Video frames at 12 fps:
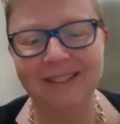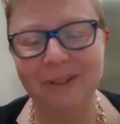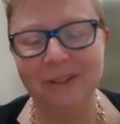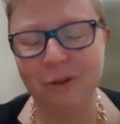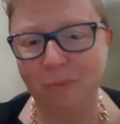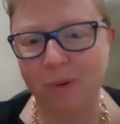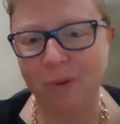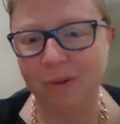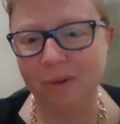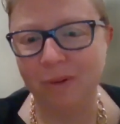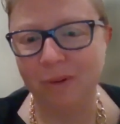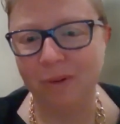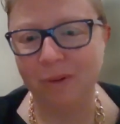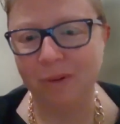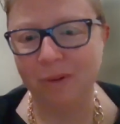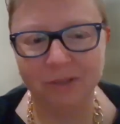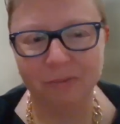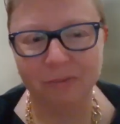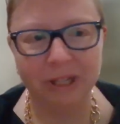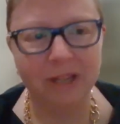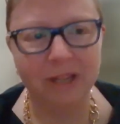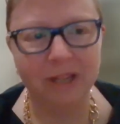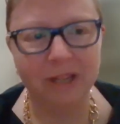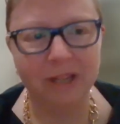your book. That was really
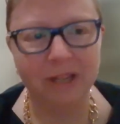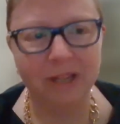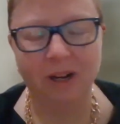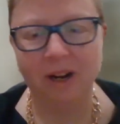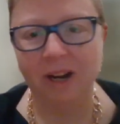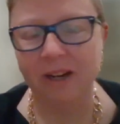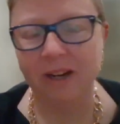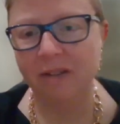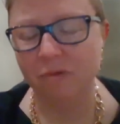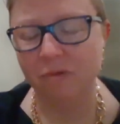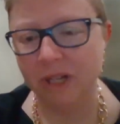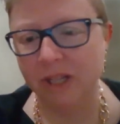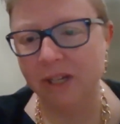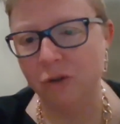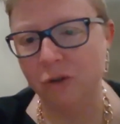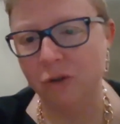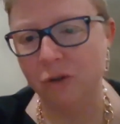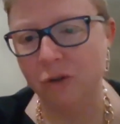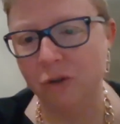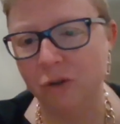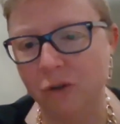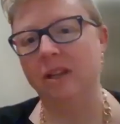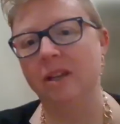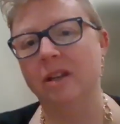wonderful. And I really enjoyed
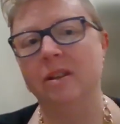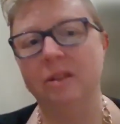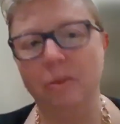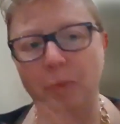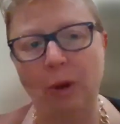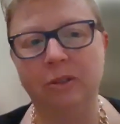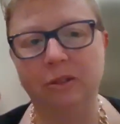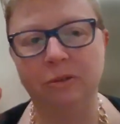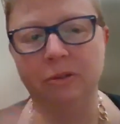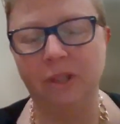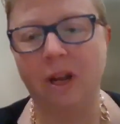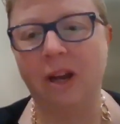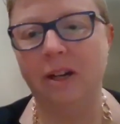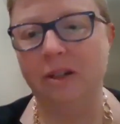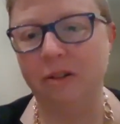hearing the personal side